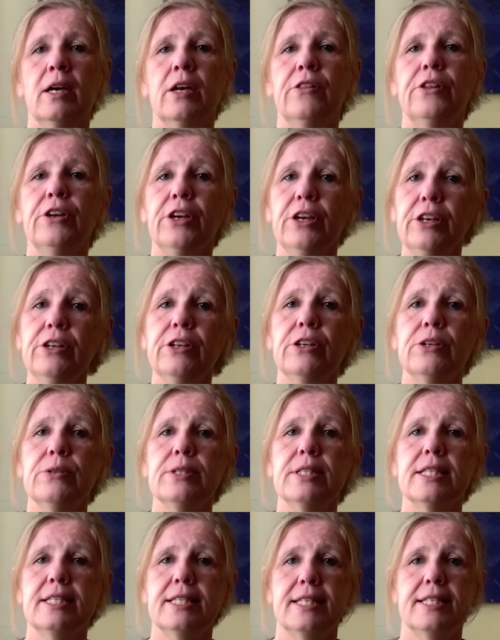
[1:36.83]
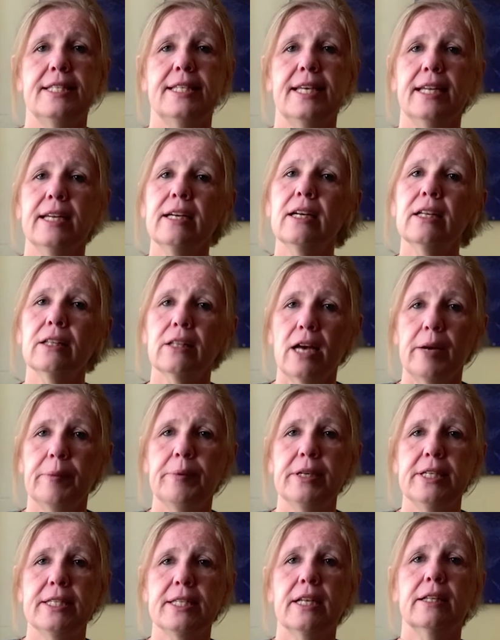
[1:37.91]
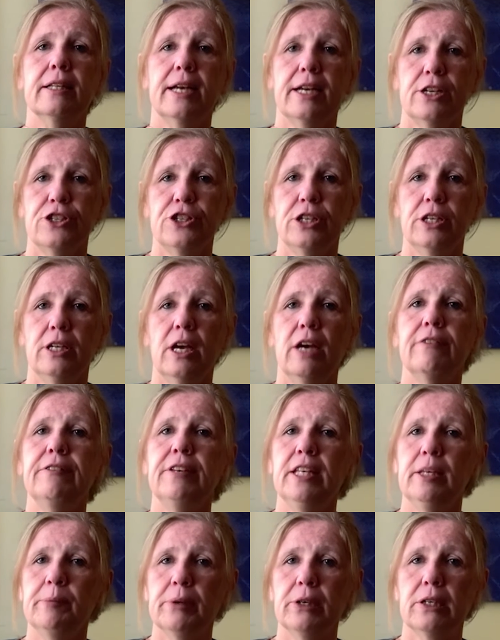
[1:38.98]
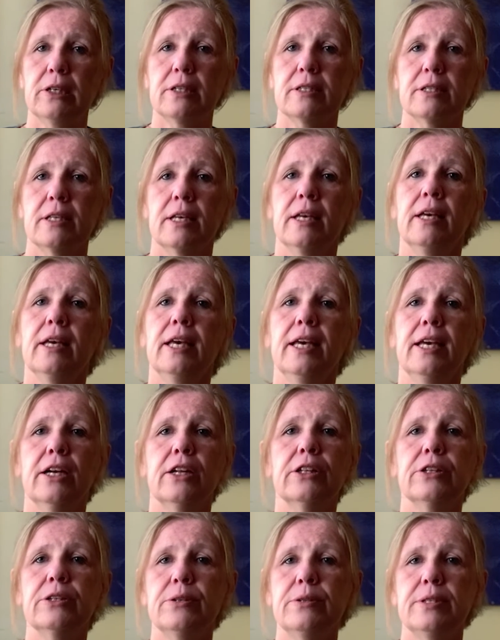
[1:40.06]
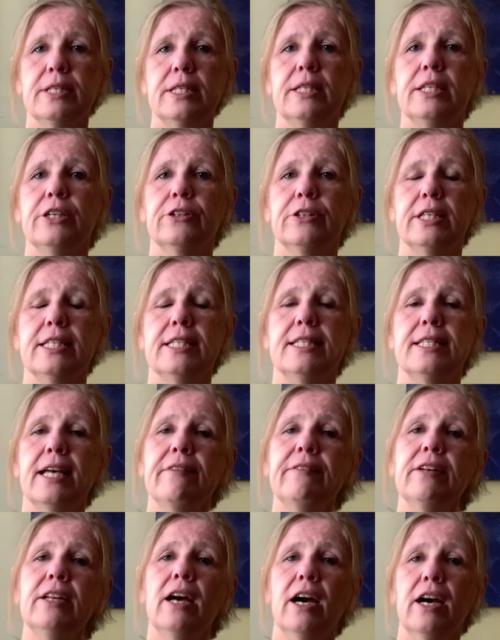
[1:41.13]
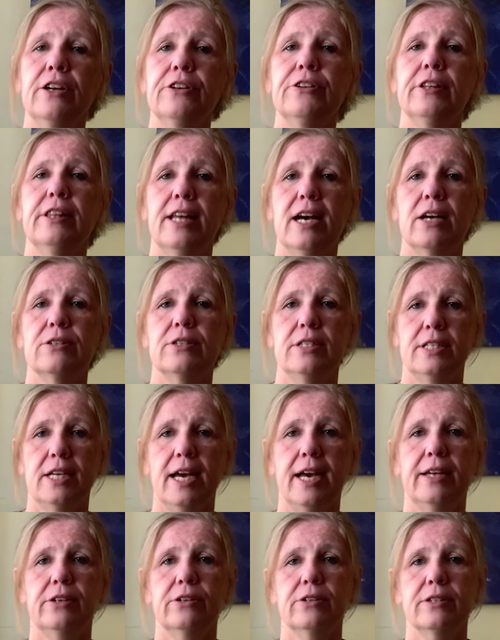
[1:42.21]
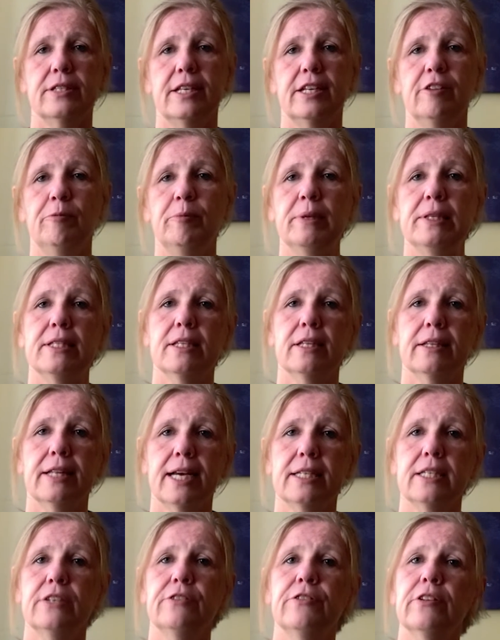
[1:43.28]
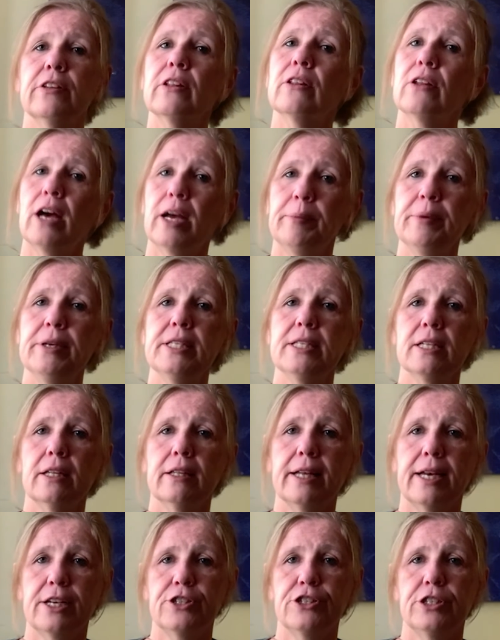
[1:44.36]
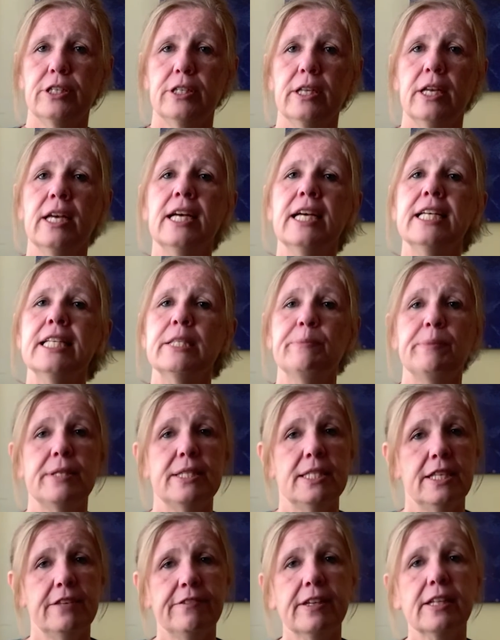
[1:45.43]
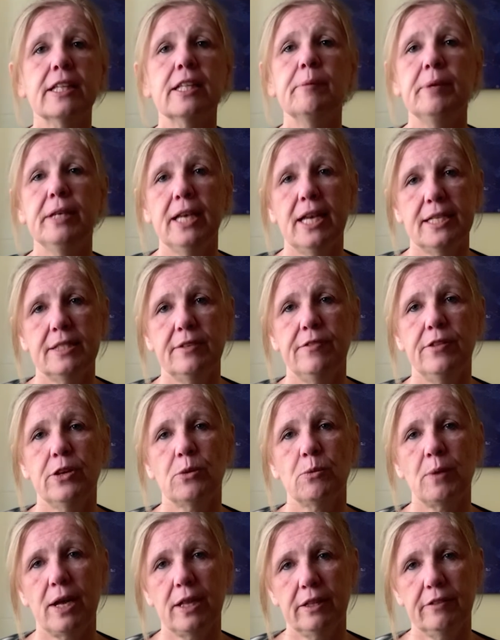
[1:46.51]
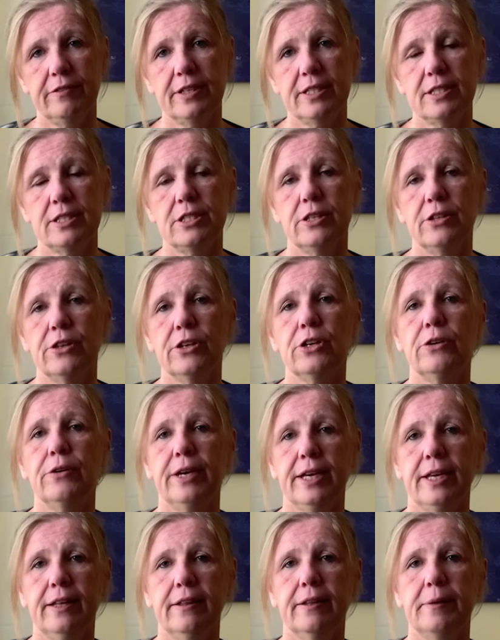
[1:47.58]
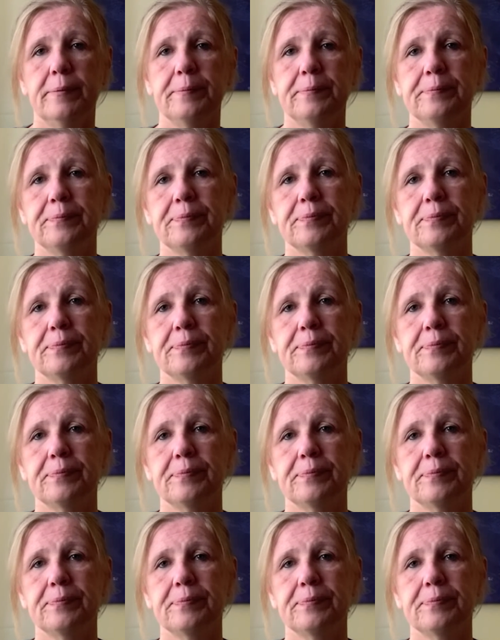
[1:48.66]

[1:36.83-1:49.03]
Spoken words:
The good news is that Seneca Libraries' collection of ebooks includes nearly 700,000 titles that have been selected for the library's collection specifically because of their relevance to the curriculum.